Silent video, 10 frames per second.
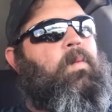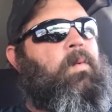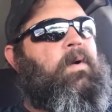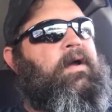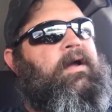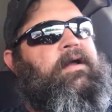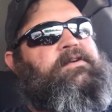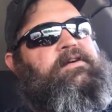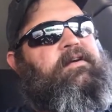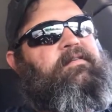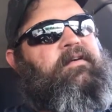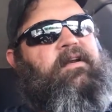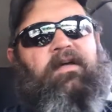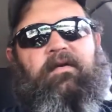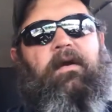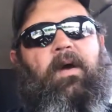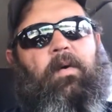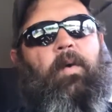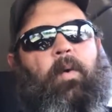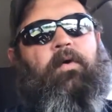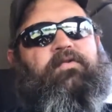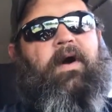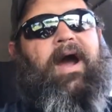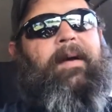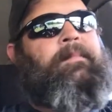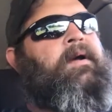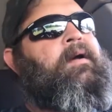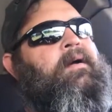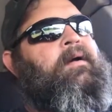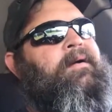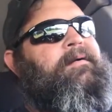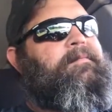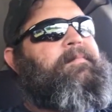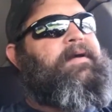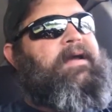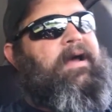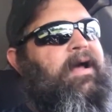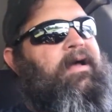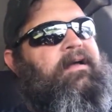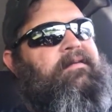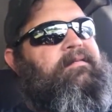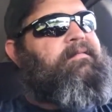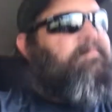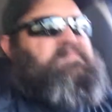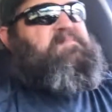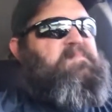which is another load of horse crap, because